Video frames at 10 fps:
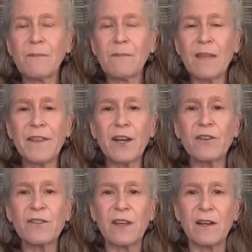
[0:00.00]

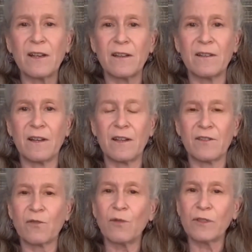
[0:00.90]
there's a
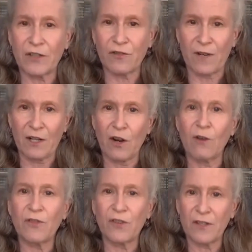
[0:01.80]
school district,
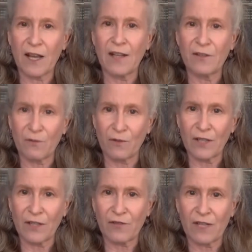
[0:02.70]
Oceanside School
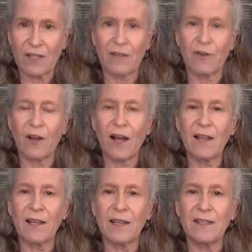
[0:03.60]
District on Long
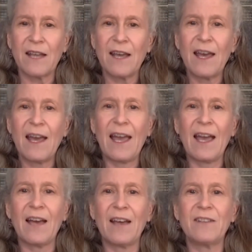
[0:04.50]
Island,
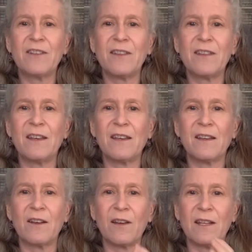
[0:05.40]
and
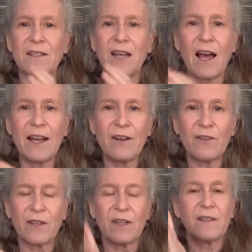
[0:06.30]
the
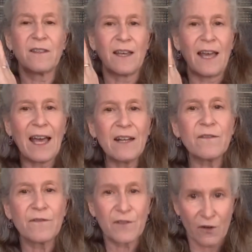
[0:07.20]
head
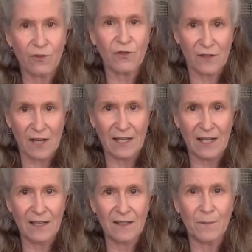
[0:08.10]
of social
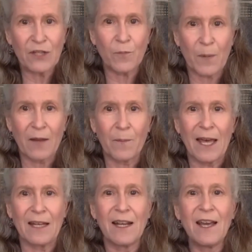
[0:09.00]
studies, Mitch
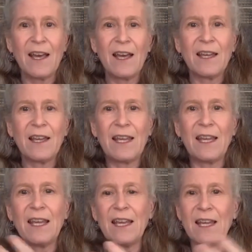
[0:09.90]
Bickman,
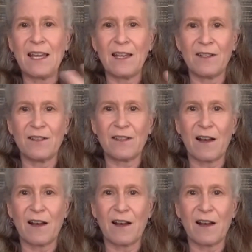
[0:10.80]
he is